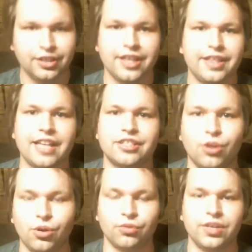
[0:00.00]
That's the
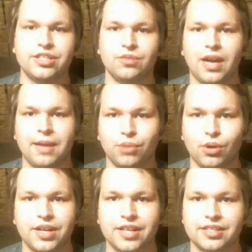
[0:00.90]
whole reason why
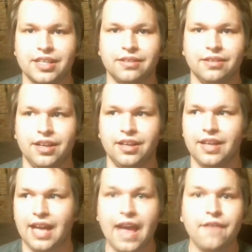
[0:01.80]
protesting
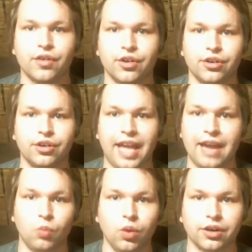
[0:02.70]
ever
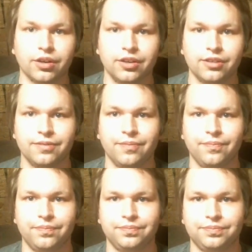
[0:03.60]
can work.
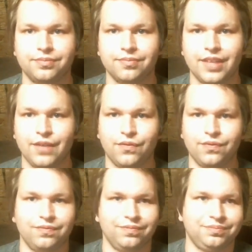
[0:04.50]

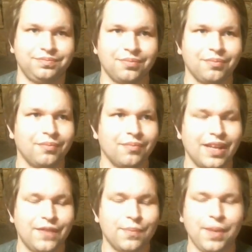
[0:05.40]

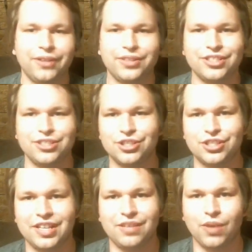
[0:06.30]
If the politician
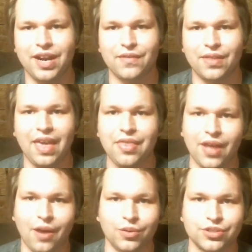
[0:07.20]
just did whatever they
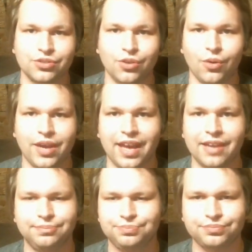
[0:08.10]
thought was
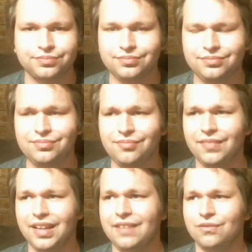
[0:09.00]
okay,
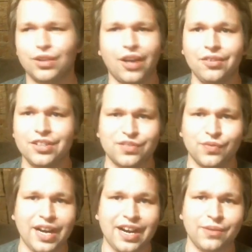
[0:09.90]
regardless of
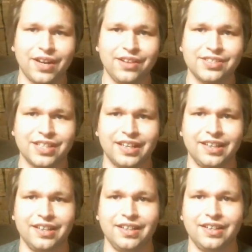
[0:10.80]
what anyone else said,
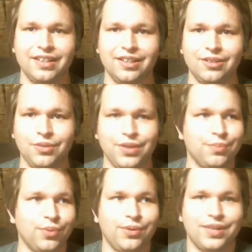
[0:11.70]
well, then
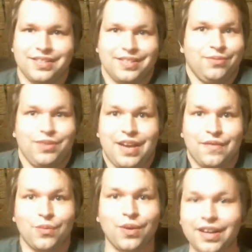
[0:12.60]
protesting would
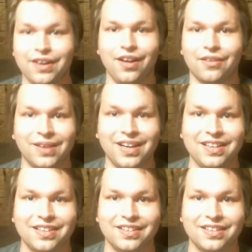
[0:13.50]
never work at all, right?